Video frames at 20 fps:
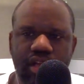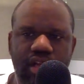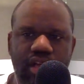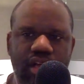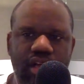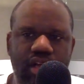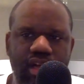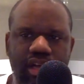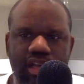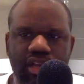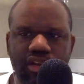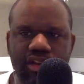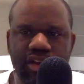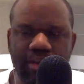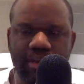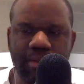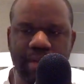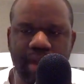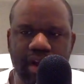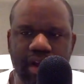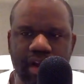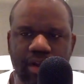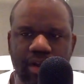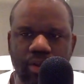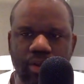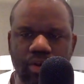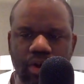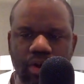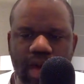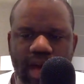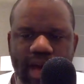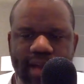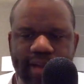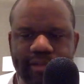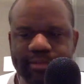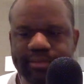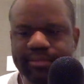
you know, in America and worldwide.